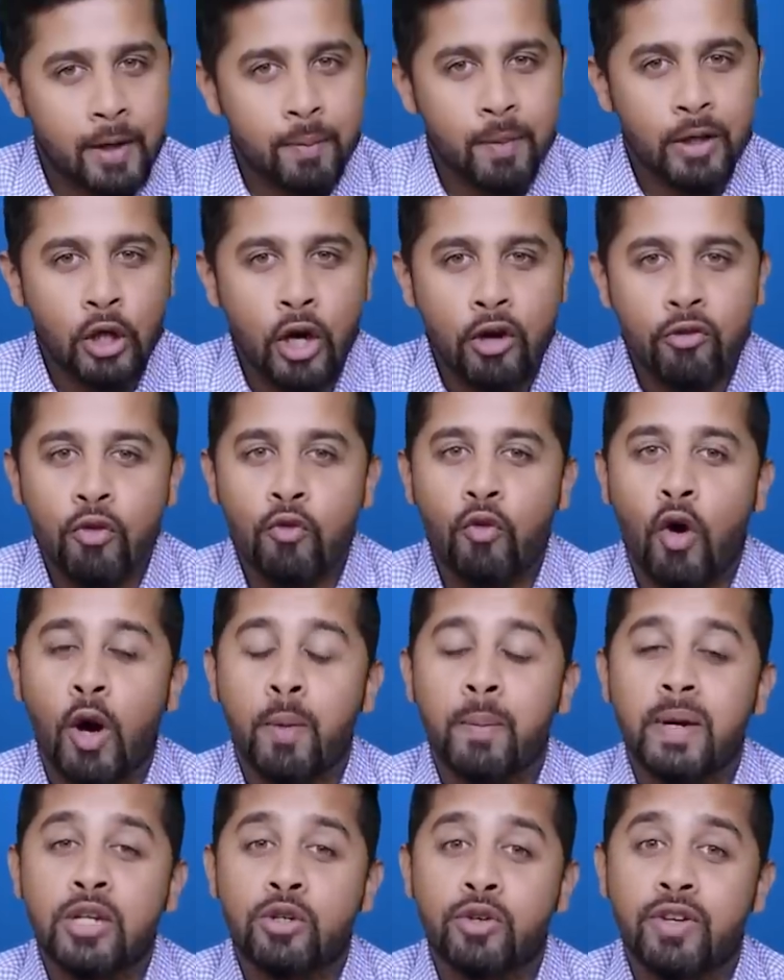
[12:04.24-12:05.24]
let me know if you
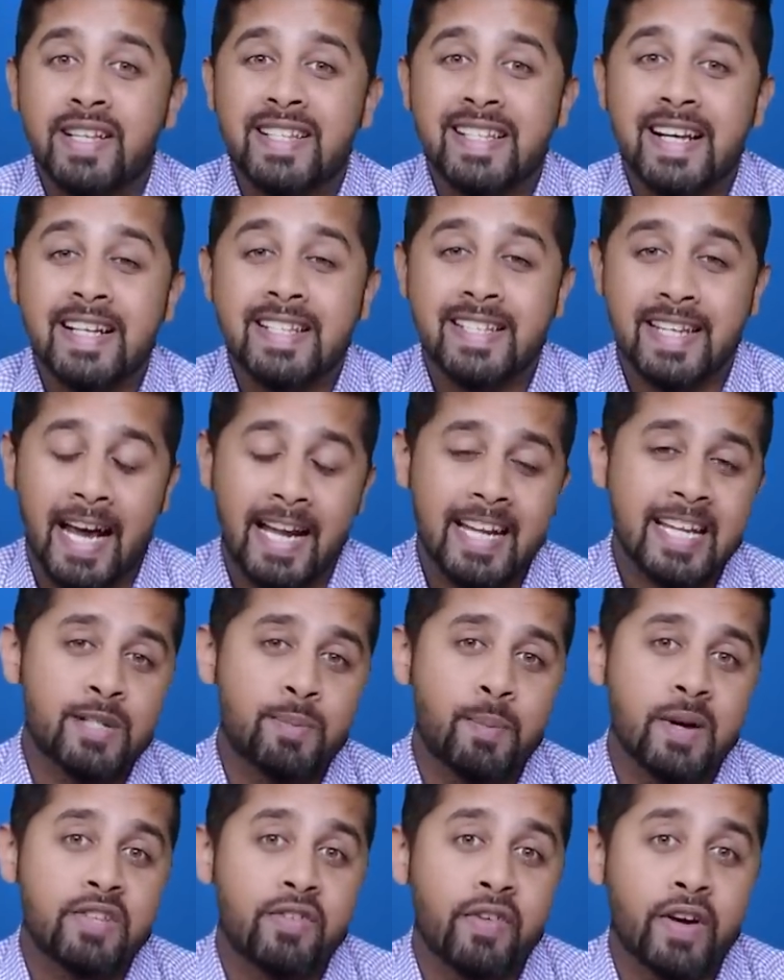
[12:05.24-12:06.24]
want me to discuss any
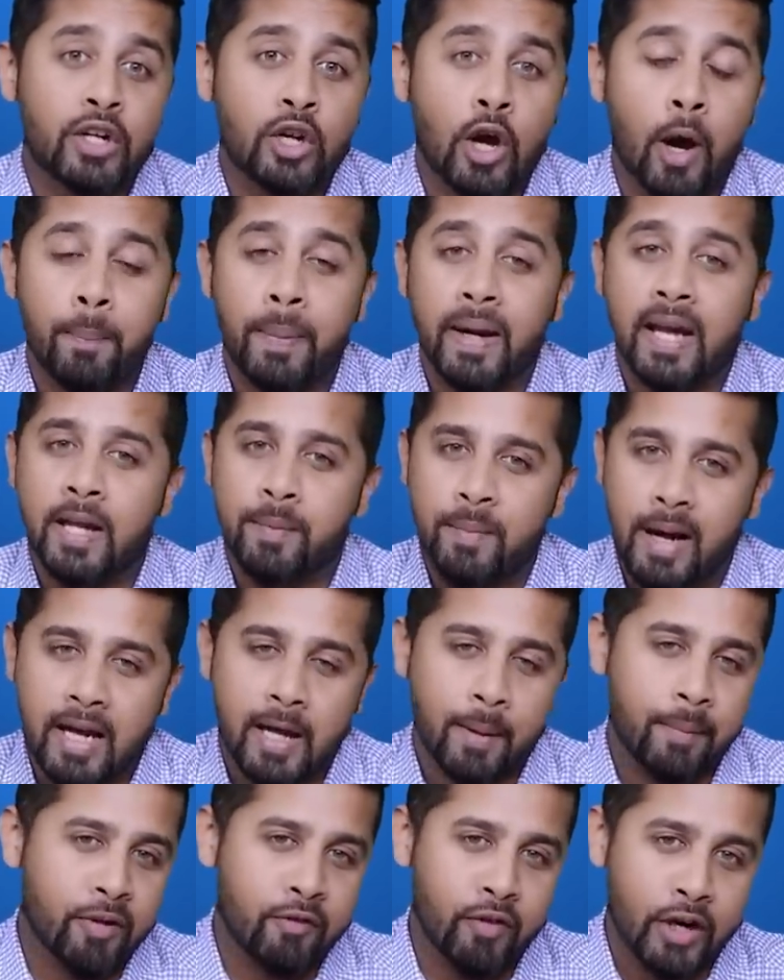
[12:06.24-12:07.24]
specific topic in my
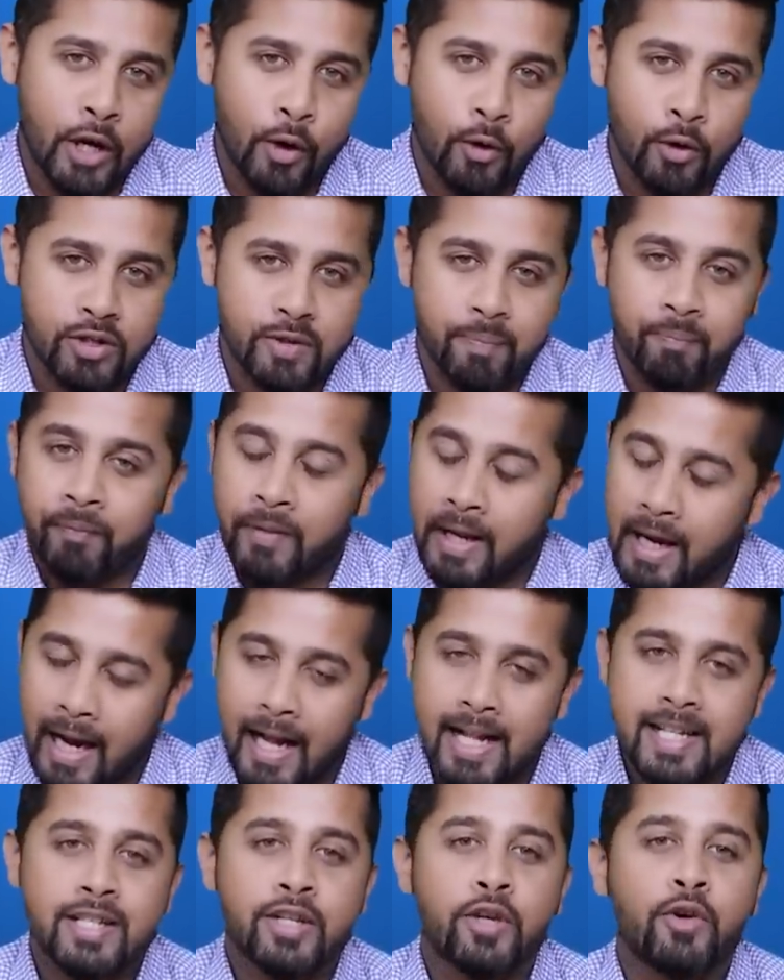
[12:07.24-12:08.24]
coming videos.
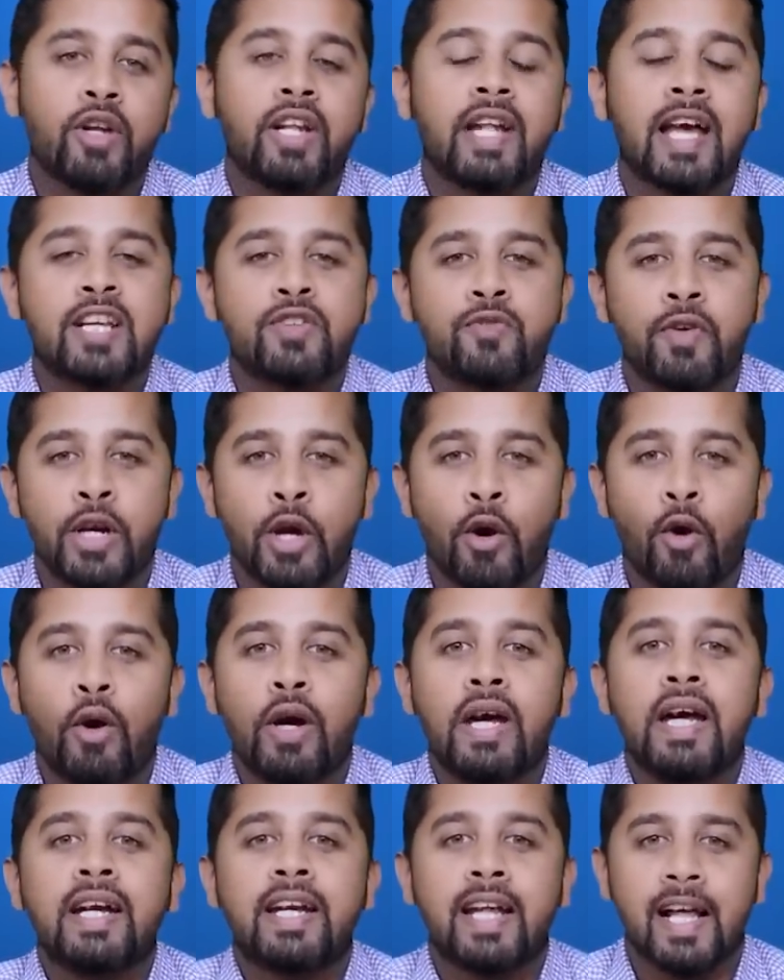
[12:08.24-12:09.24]
I'll see you in the next
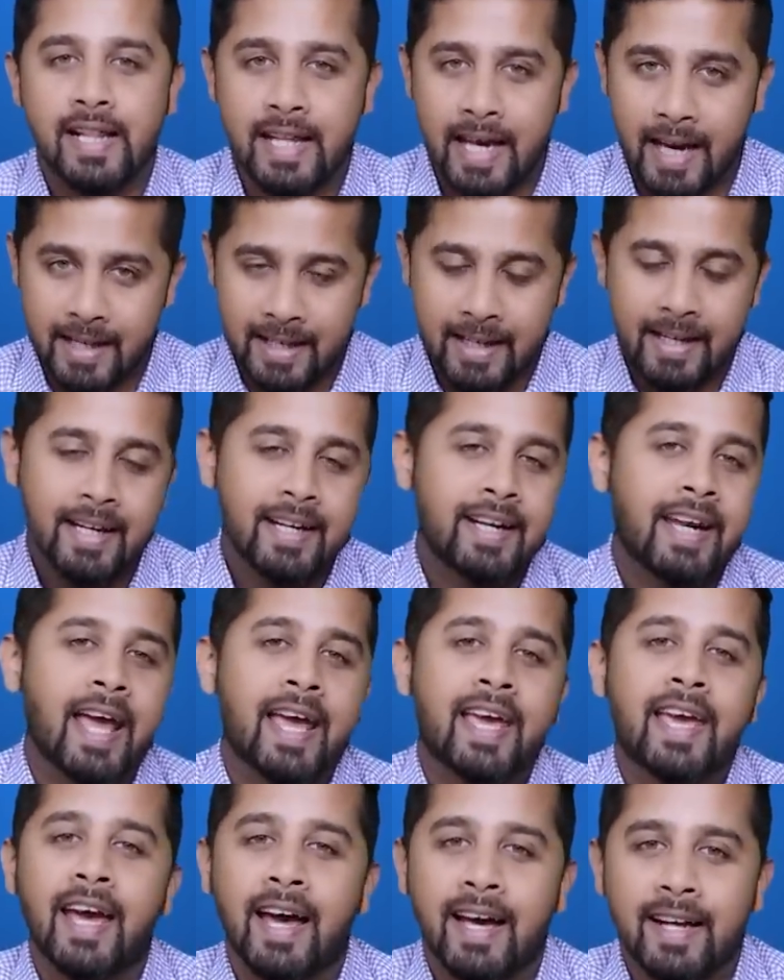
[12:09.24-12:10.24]
video. Till then,
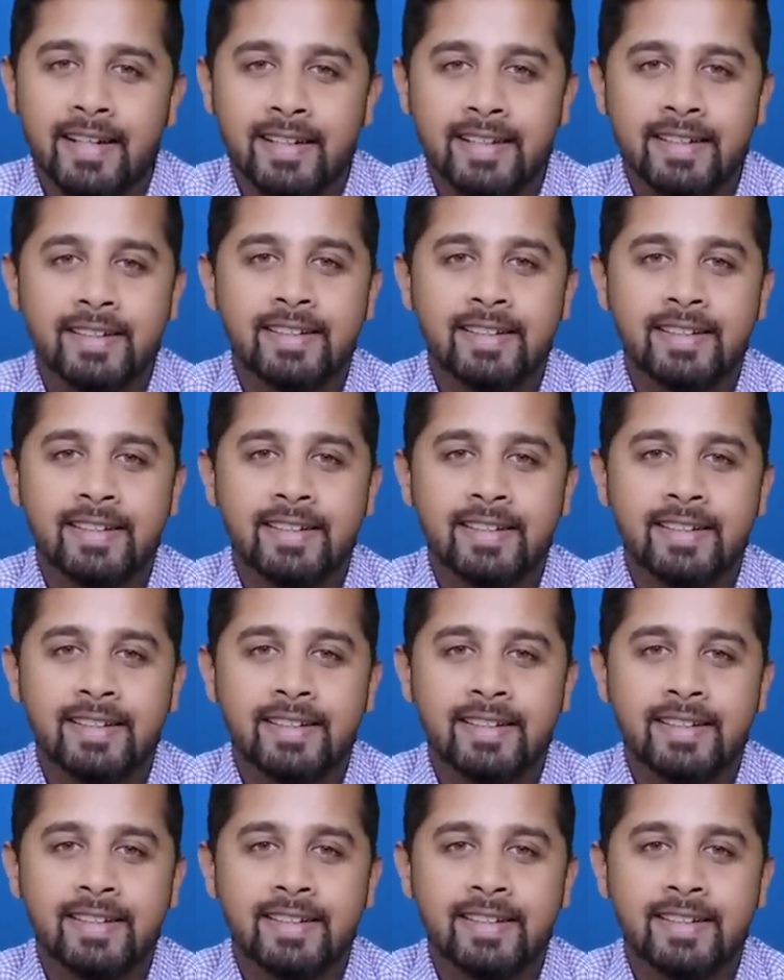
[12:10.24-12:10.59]
take care.